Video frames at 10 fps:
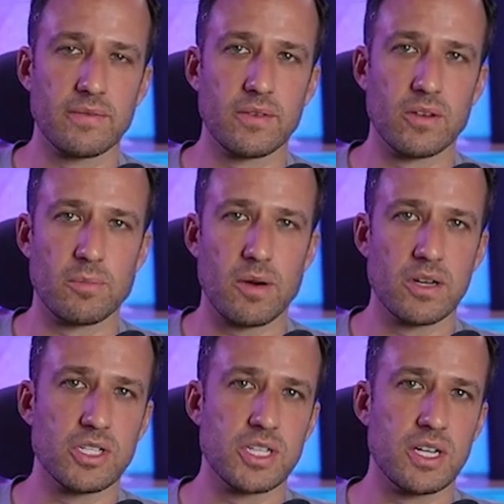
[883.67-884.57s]
or the
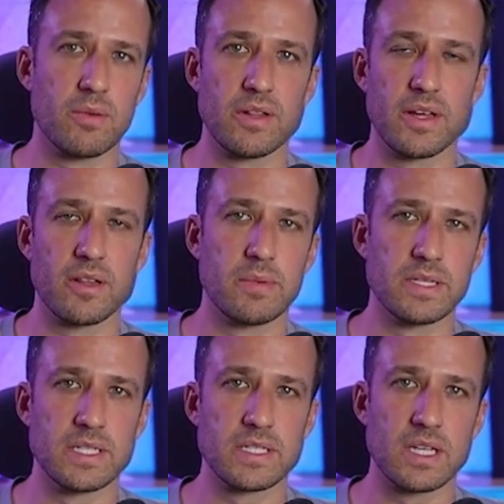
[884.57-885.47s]
partnership or the other
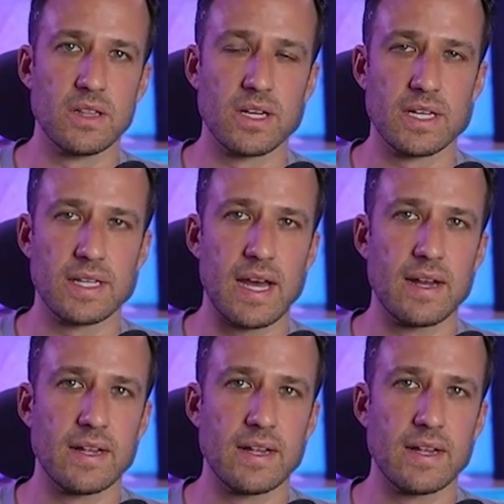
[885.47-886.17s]
business can look at that